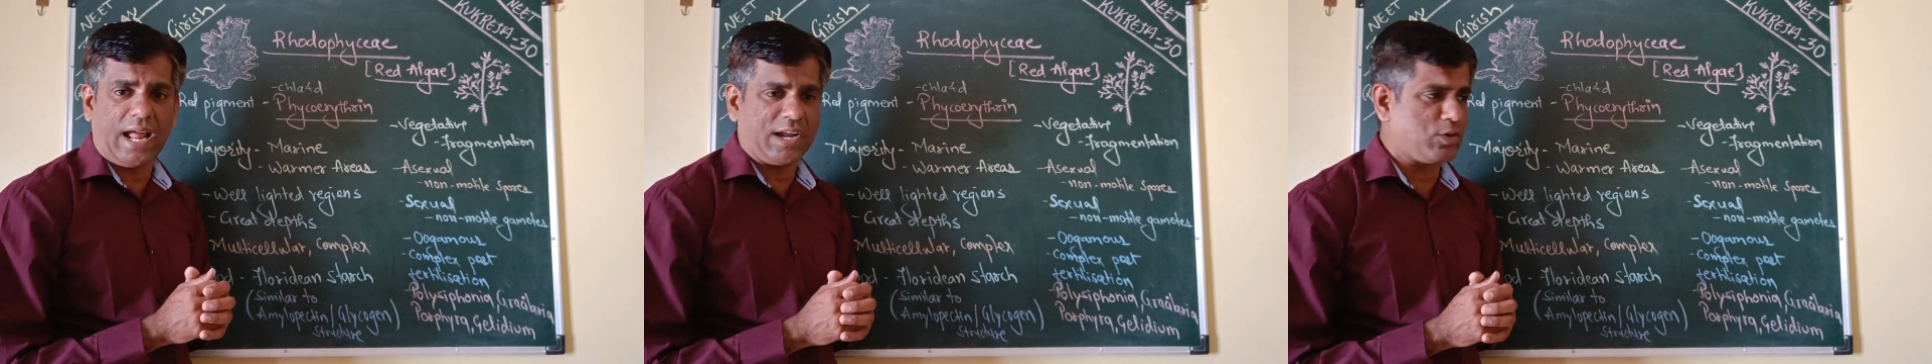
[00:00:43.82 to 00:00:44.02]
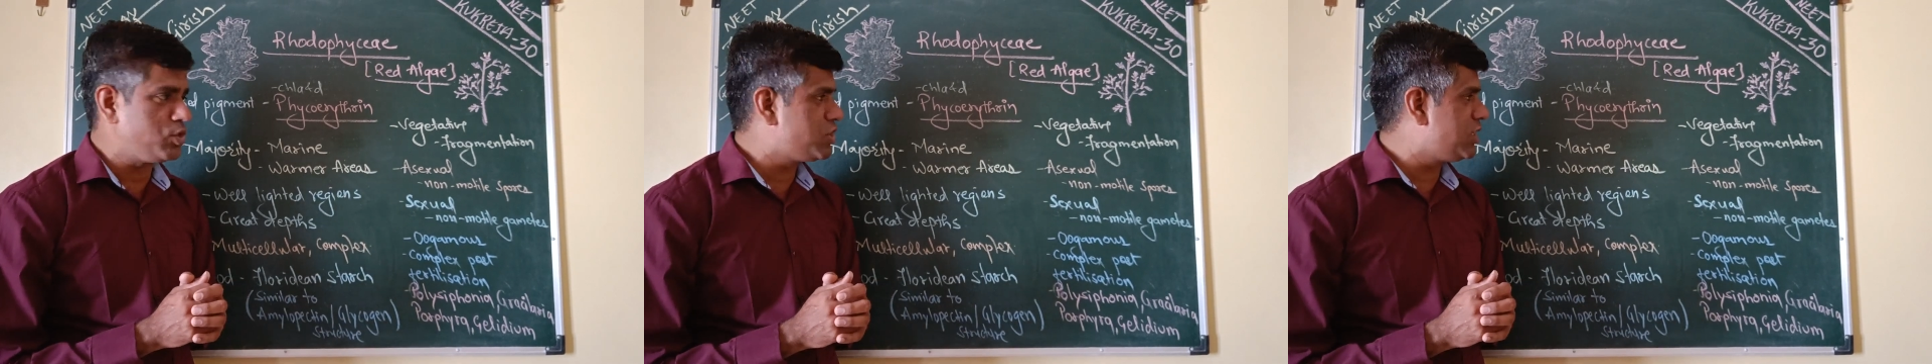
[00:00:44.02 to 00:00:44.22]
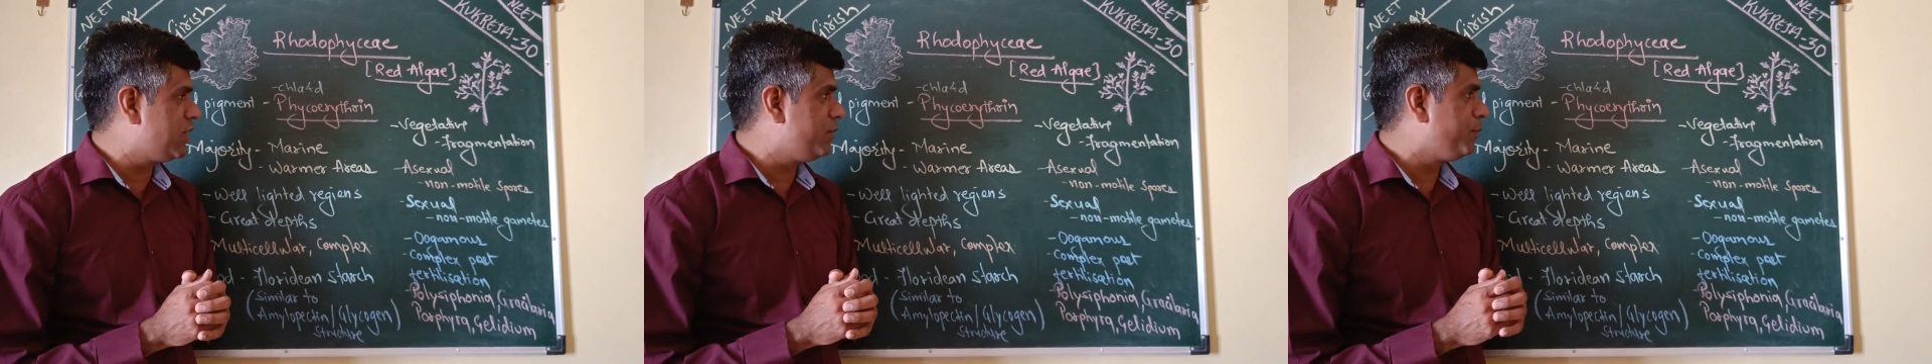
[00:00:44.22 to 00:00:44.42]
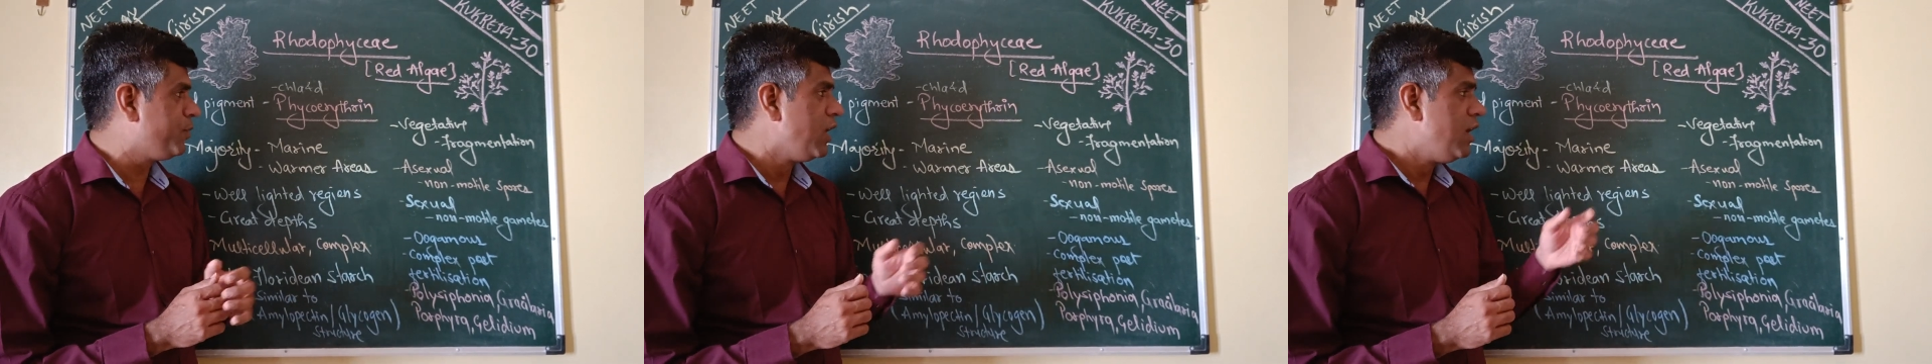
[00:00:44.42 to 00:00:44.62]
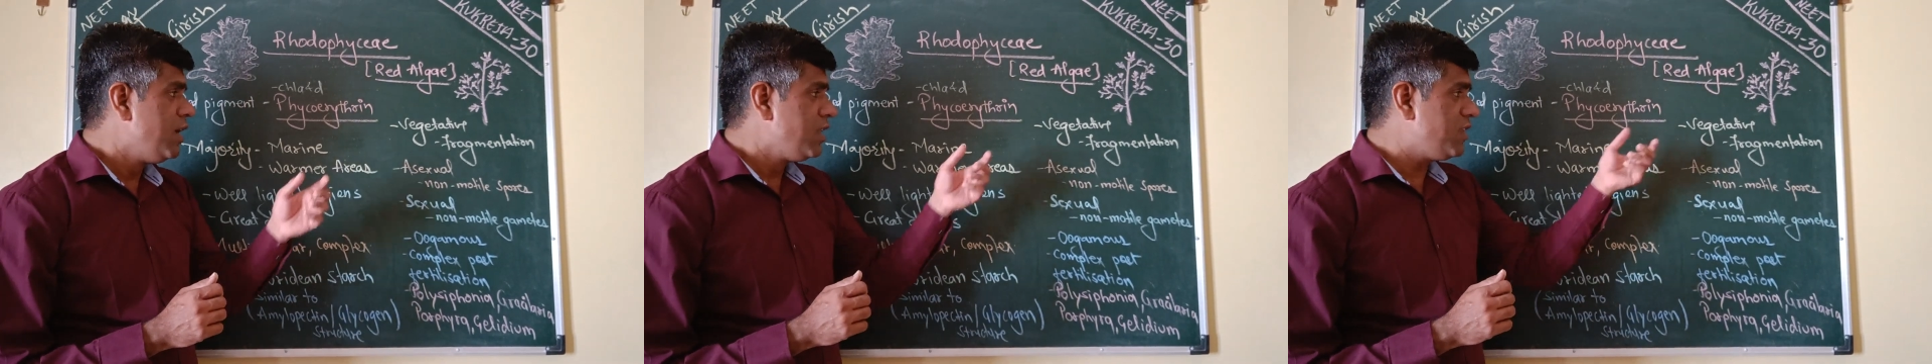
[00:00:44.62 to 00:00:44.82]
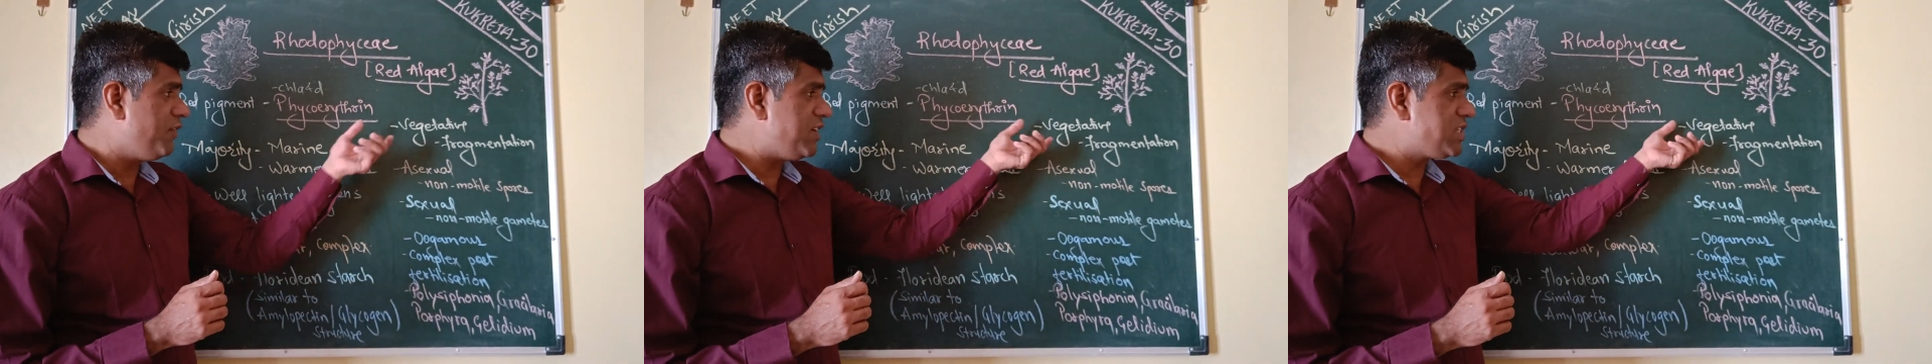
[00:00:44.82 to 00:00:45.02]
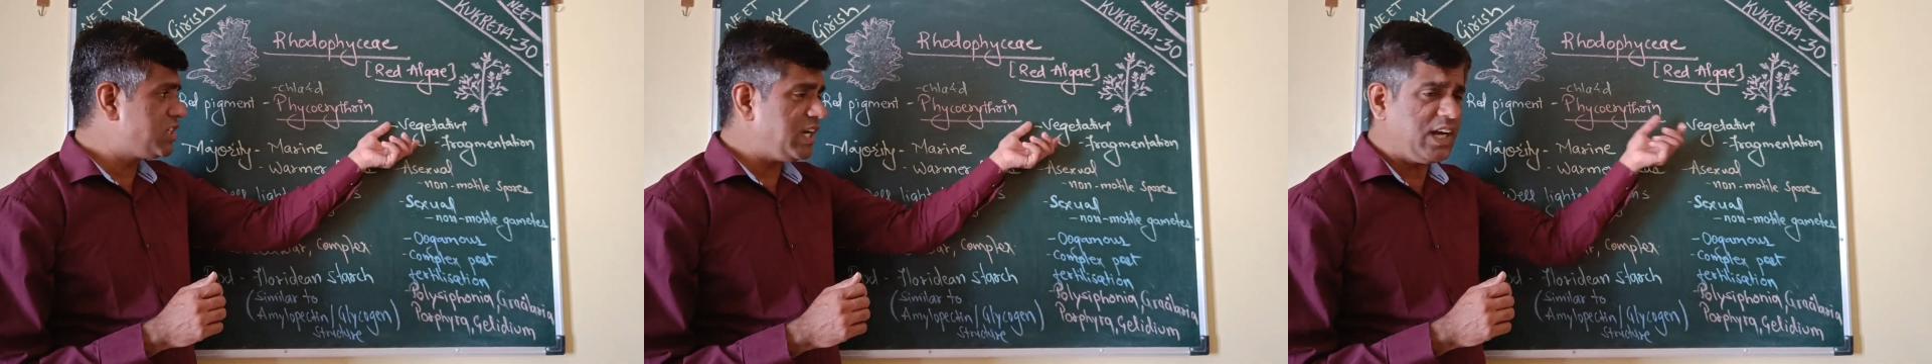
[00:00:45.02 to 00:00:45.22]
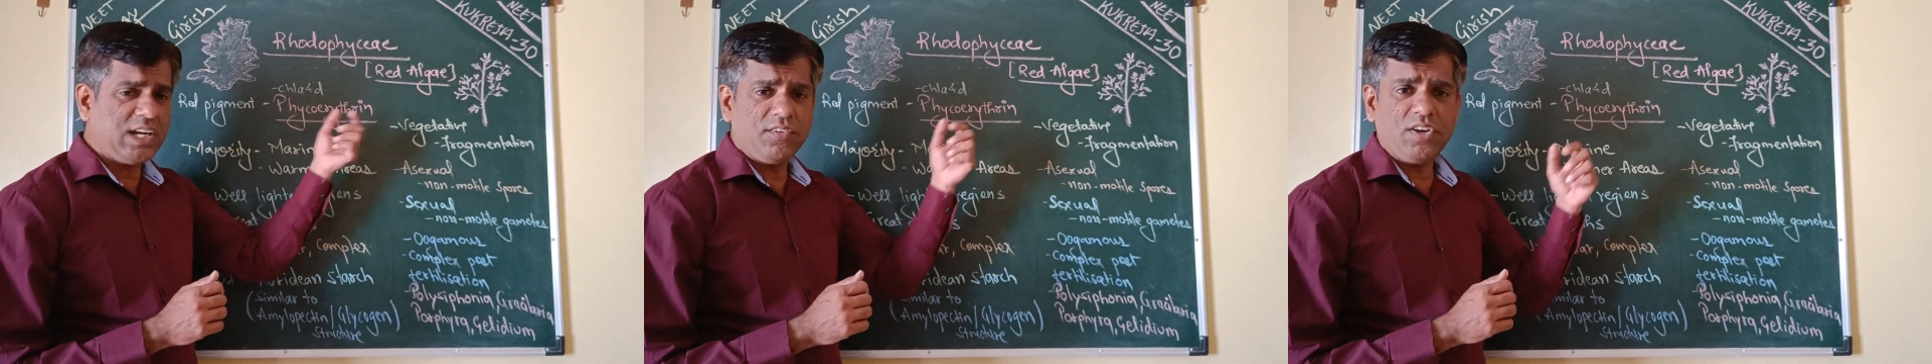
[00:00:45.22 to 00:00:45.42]
glycogen. The
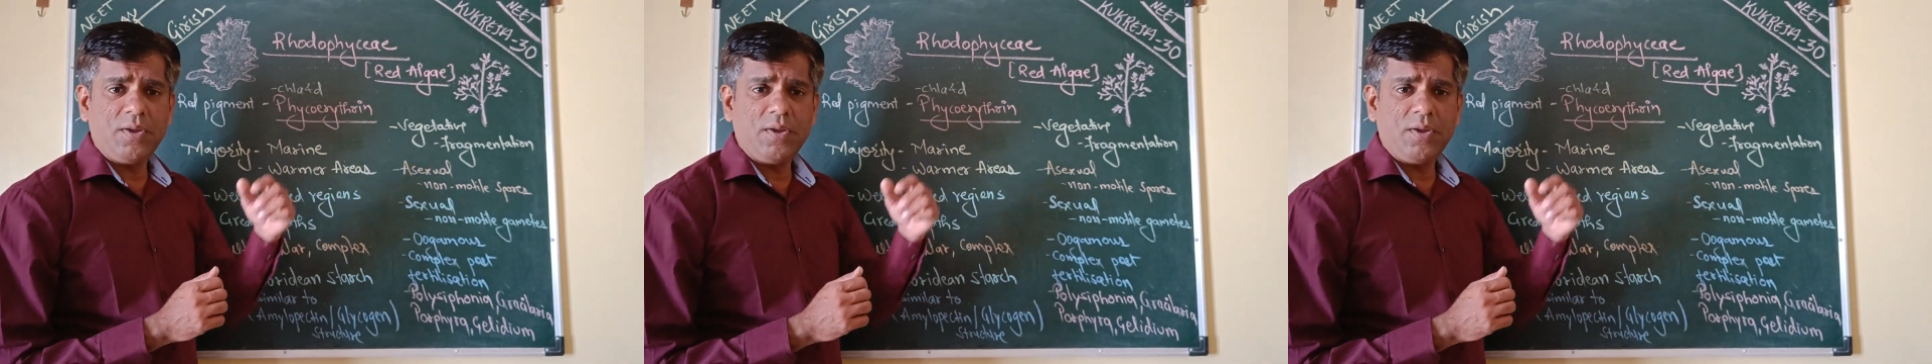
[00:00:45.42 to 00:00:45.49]
vegetative